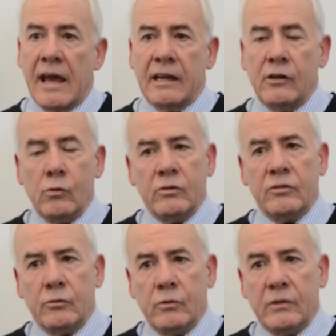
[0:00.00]
And in order
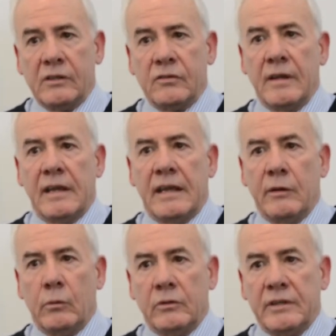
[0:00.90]
to do this,
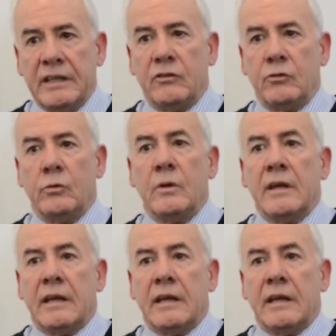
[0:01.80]
it will need to